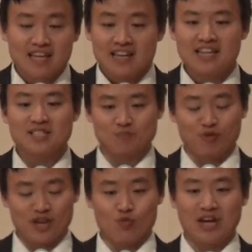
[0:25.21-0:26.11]
It is a
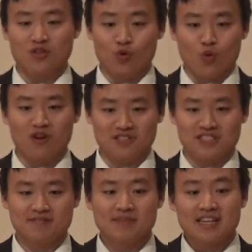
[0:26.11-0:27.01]
pretty well-known word.
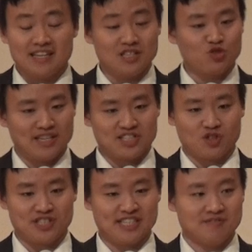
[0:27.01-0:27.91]
In
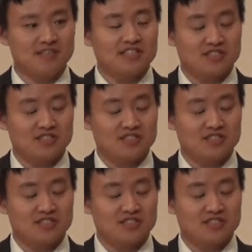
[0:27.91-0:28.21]
2013,